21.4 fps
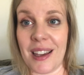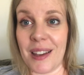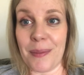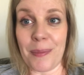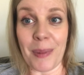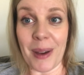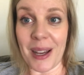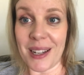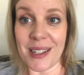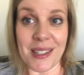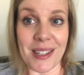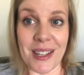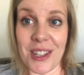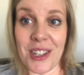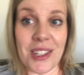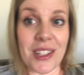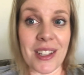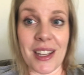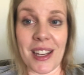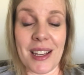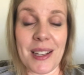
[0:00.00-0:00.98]
But
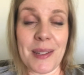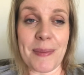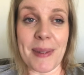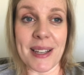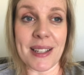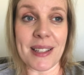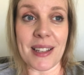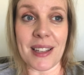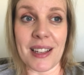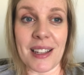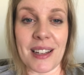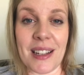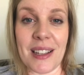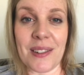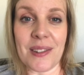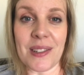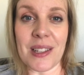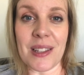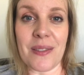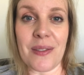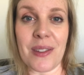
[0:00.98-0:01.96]
essentially, he's Mexican. He
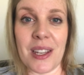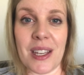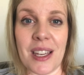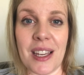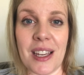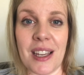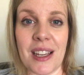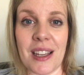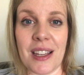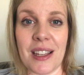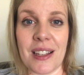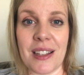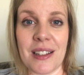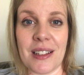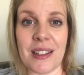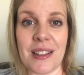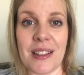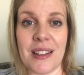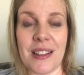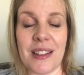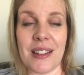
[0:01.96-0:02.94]
was living
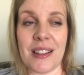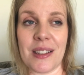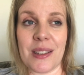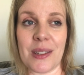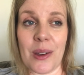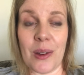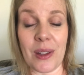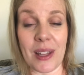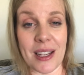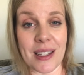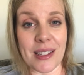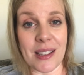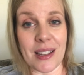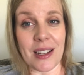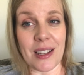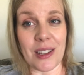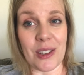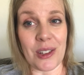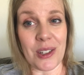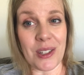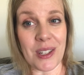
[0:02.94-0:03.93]
in Salt Lake City,
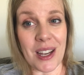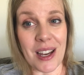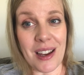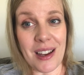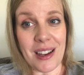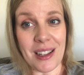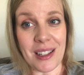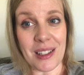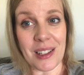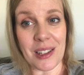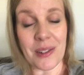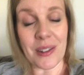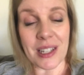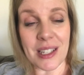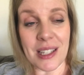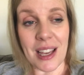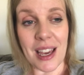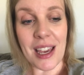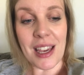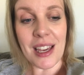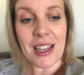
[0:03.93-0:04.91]
Utah, in the
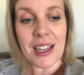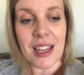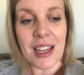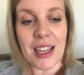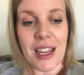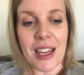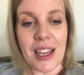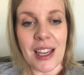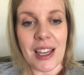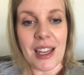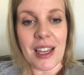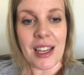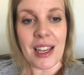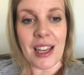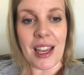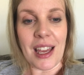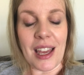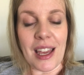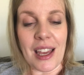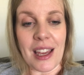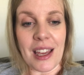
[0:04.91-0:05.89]
USA.
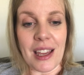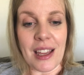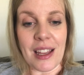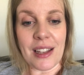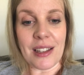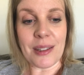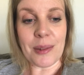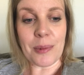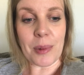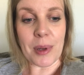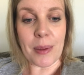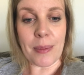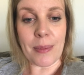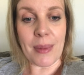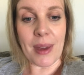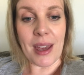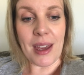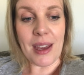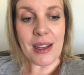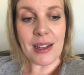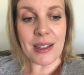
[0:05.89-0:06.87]
And we
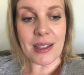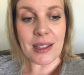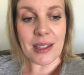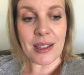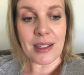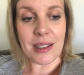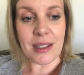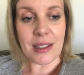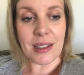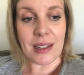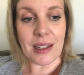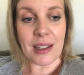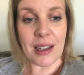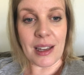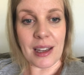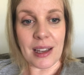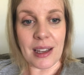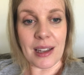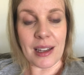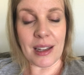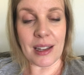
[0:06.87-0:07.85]
met
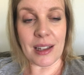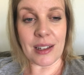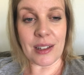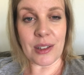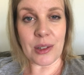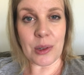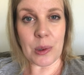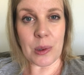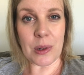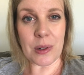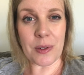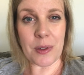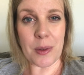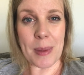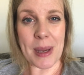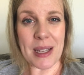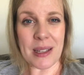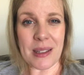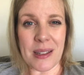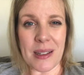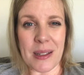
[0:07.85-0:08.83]
and talked for
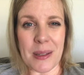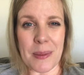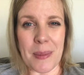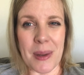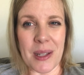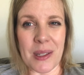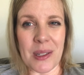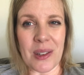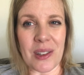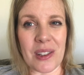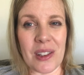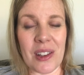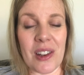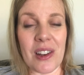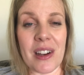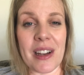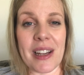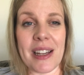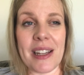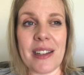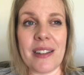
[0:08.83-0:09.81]
about 6 months
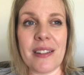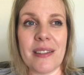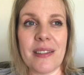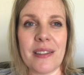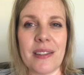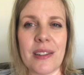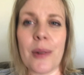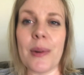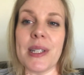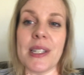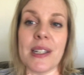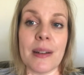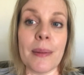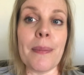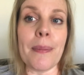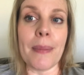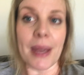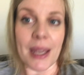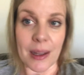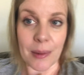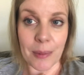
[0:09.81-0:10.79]
online. No, we didn't
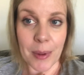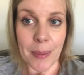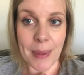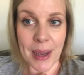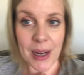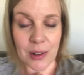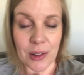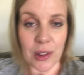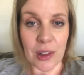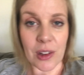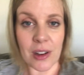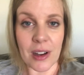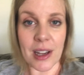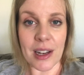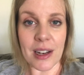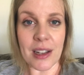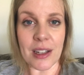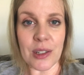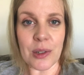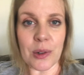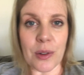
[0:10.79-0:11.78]
meet. We met online
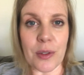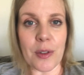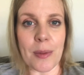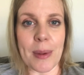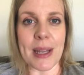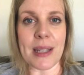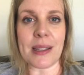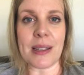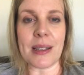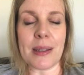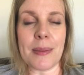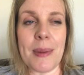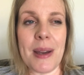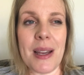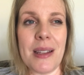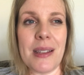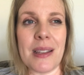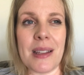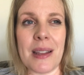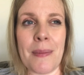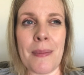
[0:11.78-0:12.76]
and talked for about 6
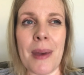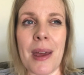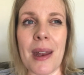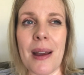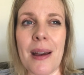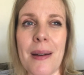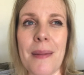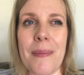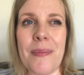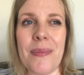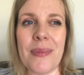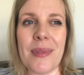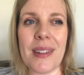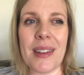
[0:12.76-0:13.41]
months and then met up.